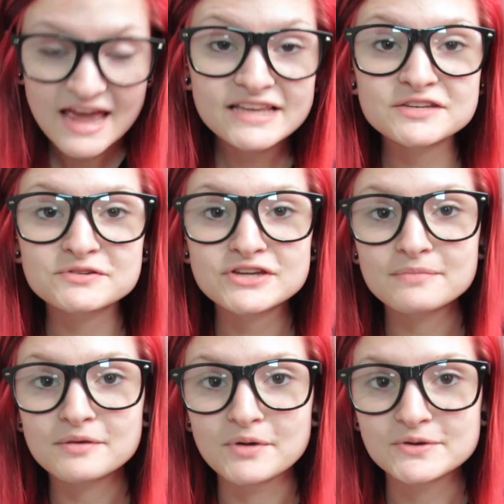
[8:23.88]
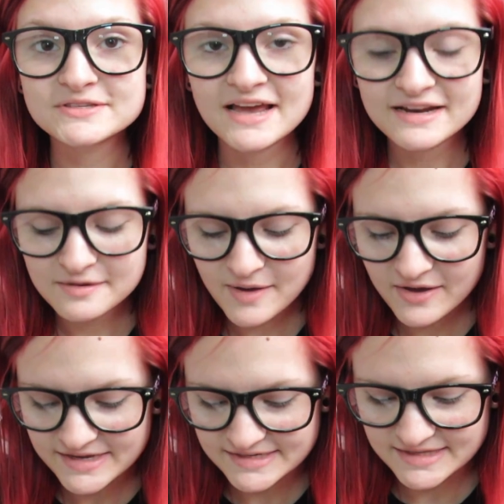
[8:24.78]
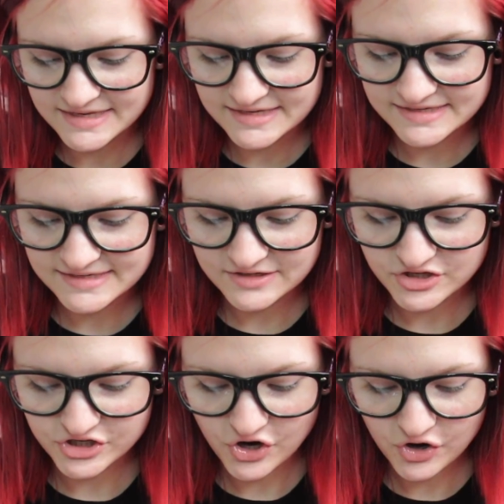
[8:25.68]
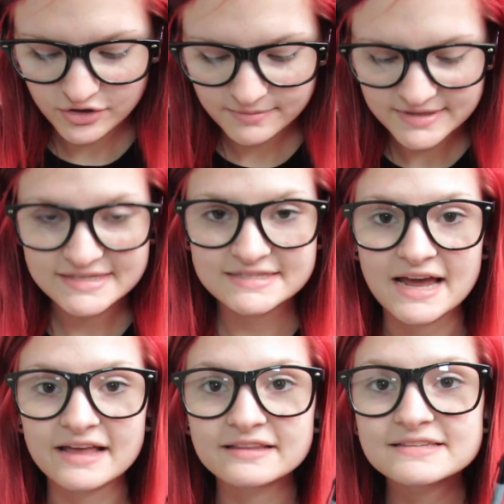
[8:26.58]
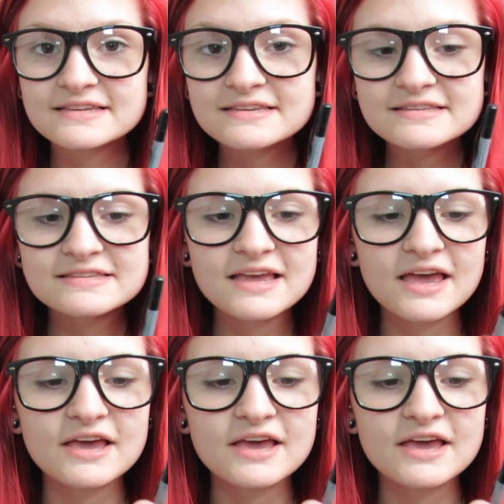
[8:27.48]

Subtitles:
Next, which I'm the most excited about, is these charm styluses.